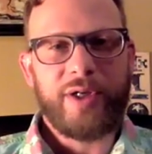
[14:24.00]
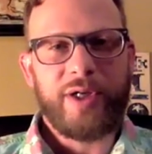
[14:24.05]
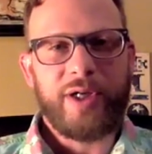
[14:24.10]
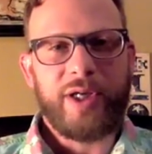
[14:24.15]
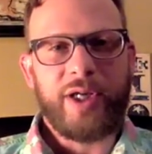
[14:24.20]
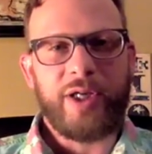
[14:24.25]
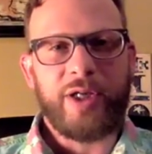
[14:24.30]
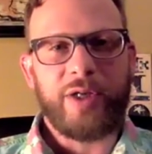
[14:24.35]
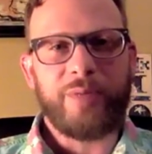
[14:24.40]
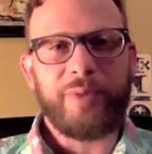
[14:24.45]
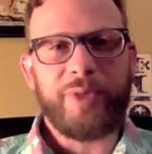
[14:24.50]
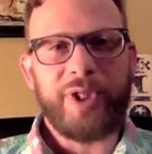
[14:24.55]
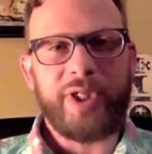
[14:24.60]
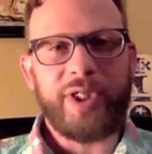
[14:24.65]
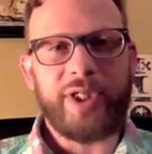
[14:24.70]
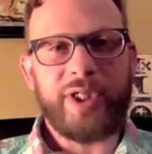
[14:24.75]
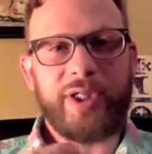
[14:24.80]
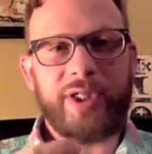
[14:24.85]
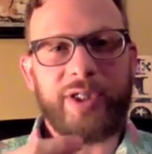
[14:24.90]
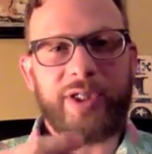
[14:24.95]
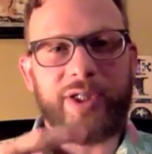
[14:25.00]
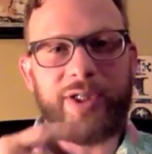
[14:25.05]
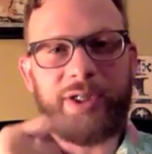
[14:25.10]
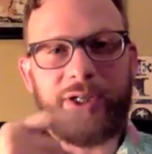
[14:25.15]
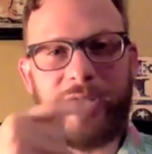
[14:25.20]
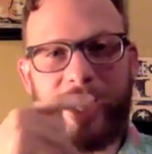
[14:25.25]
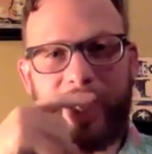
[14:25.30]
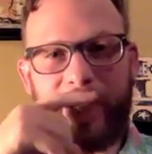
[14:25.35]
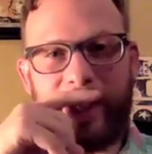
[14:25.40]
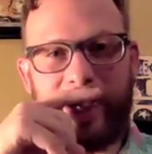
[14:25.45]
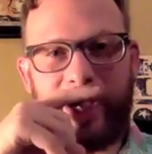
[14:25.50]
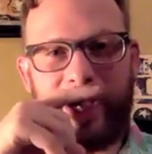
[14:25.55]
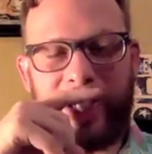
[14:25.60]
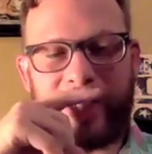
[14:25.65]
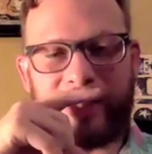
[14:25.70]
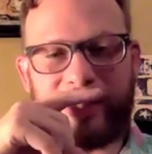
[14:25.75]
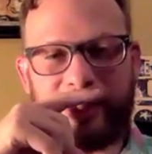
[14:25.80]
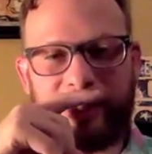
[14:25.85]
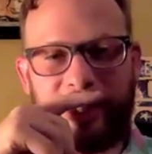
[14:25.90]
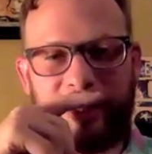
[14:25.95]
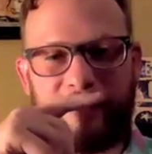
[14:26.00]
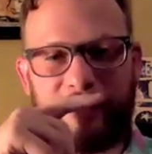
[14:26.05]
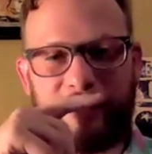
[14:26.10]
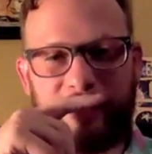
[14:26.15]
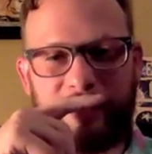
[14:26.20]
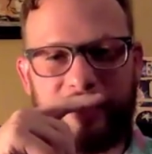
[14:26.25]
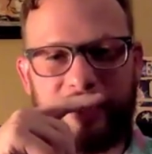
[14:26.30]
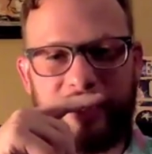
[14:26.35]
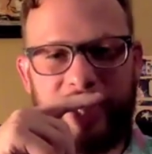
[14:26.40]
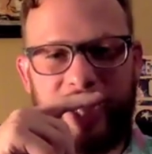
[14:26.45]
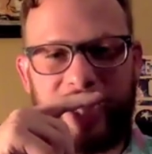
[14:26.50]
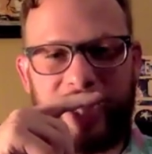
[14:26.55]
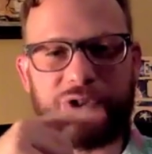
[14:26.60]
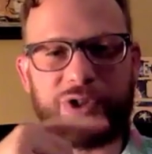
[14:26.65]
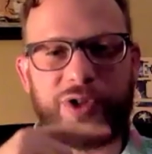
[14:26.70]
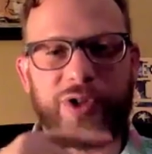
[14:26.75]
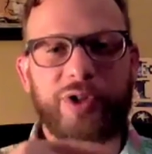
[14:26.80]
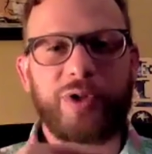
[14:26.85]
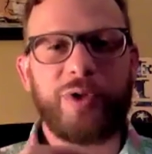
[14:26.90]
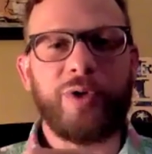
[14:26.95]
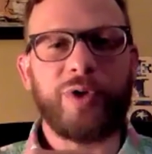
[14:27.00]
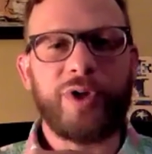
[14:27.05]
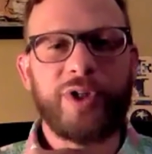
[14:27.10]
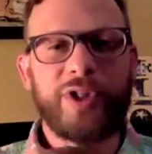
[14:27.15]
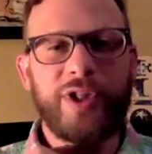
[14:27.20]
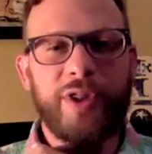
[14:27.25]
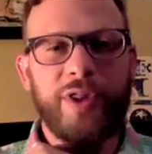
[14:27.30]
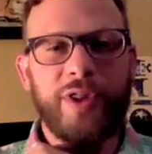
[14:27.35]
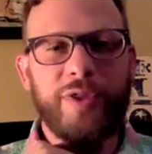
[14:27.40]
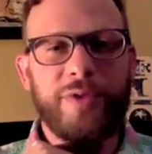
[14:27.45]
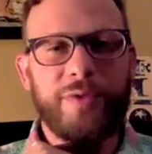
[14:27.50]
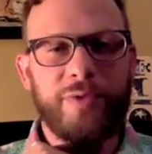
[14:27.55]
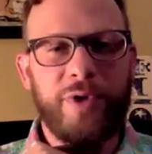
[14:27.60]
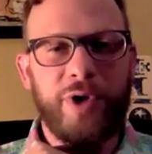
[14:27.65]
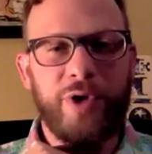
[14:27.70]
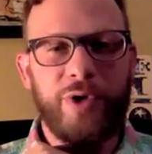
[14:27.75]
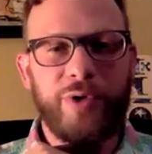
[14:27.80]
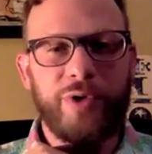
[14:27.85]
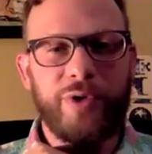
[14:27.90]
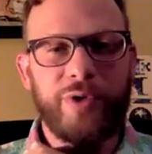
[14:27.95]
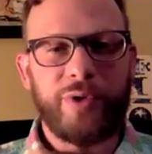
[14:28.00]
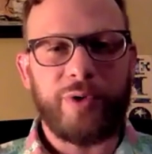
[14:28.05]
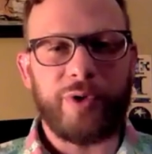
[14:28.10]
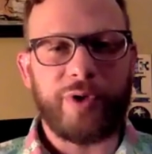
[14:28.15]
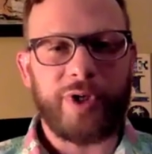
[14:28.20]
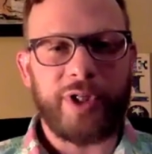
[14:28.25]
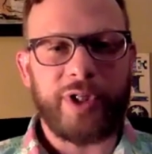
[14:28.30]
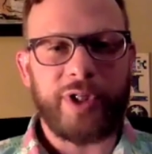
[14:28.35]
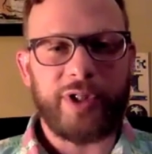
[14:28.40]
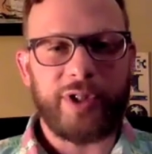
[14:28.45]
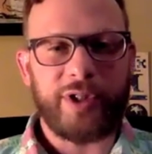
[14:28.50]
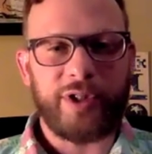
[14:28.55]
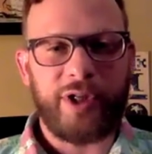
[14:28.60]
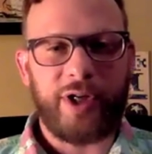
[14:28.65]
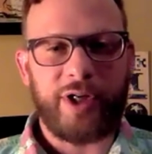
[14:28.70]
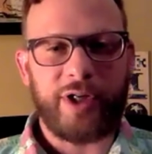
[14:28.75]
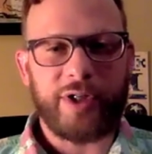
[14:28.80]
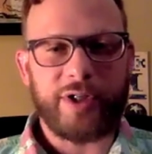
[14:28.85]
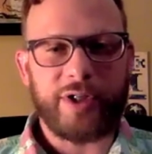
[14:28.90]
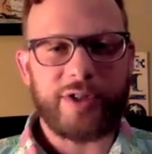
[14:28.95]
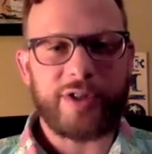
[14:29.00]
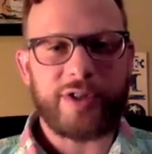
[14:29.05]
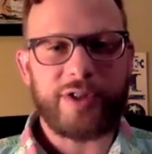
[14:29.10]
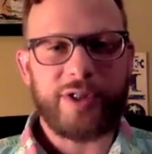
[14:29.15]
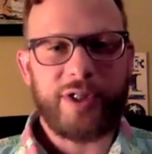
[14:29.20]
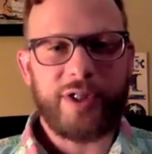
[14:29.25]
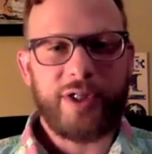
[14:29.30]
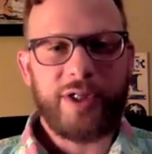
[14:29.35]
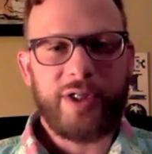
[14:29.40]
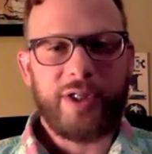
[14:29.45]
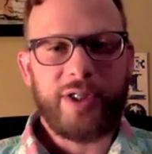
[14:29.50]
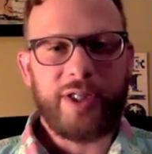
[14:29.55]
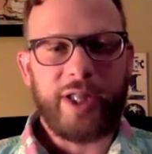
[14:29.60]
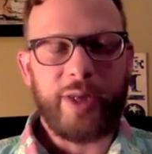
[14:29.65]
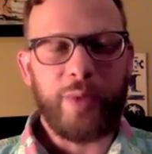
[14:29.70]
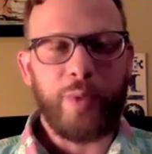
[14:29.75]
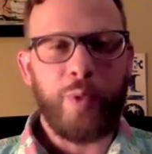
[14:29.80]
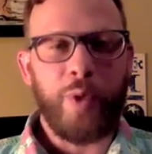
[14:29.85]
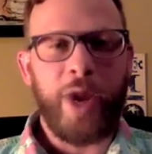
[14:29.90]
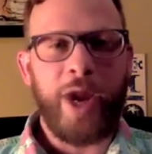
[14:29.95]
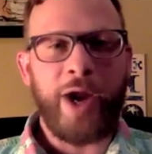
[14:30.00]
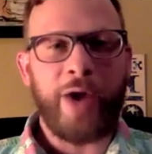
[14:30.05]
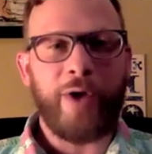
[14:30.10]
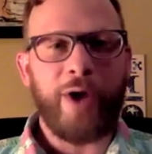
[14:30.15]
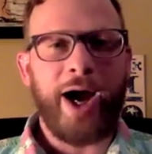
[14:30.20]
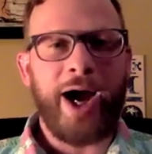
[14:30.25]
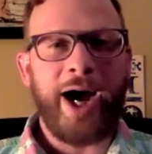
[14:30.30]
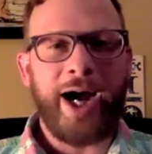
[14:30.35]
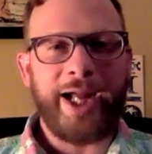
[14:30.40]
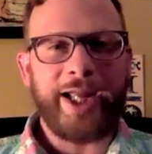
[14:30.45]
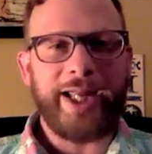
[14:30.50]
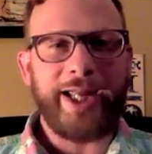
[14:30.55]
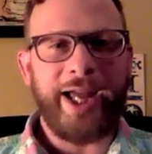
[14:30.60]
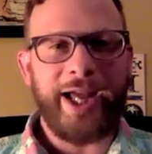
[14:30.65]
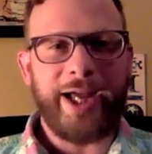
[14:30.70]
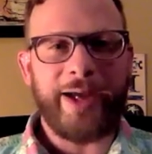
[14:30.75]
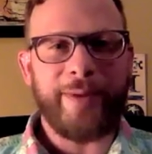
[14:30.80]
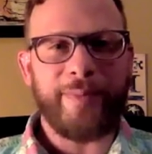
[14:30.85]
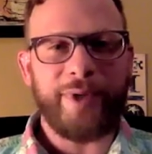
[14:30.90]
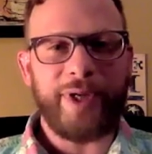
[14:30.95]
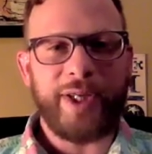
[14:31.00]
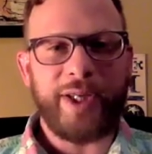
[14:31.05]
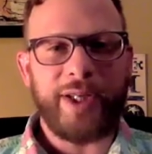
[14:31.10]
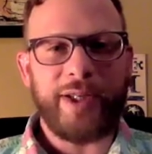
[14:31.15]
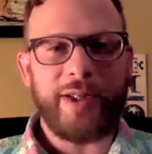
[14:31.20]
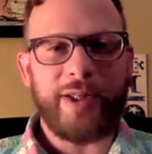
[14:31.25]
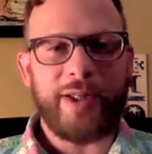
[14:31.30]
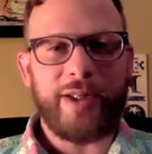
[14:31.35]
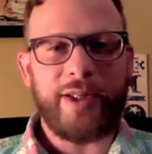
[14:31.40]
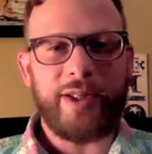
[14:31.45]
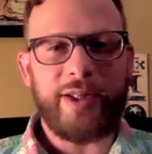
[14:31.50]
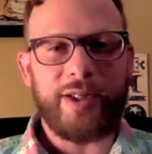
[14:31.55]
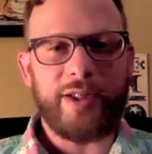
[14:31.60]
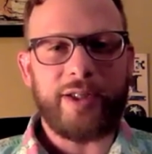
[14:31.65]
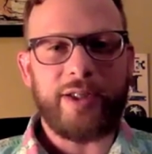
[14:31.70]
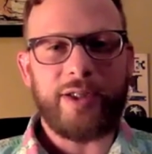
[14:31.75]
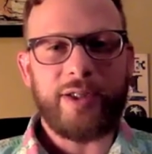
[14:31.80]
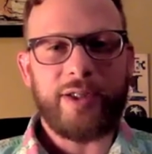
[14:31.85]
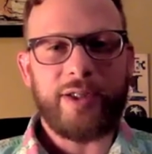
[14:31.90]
it'll be at the level of the nostril or at the throat or in the lungs, like where I am in the